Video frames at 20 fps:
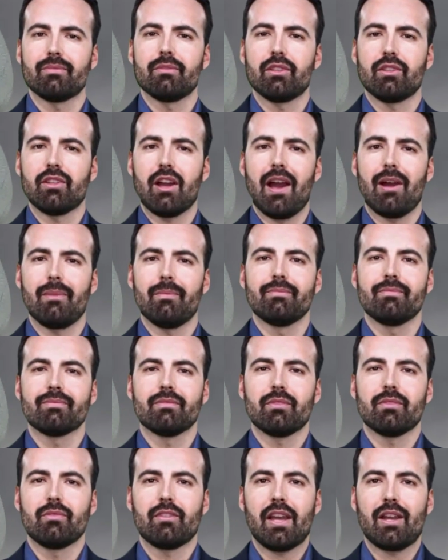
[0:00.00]
Nah,
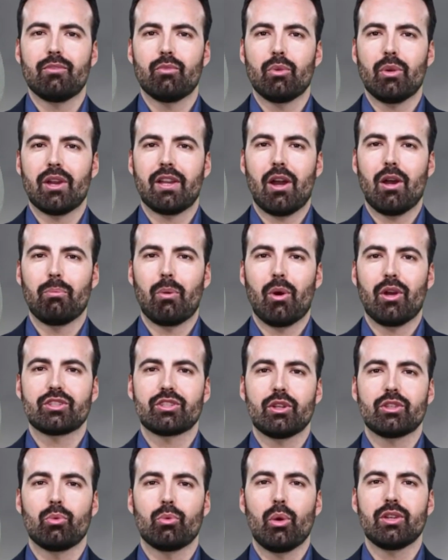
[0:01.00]
that's not how
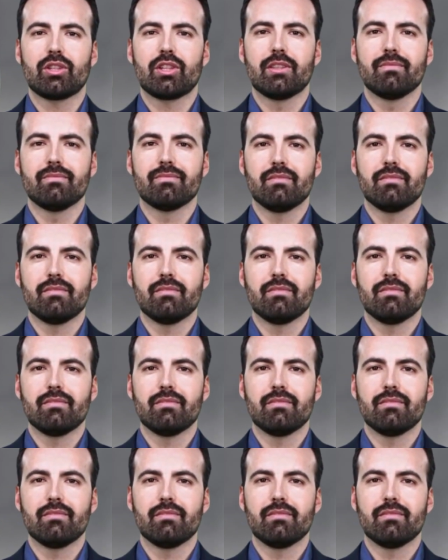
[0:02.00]
monsters work.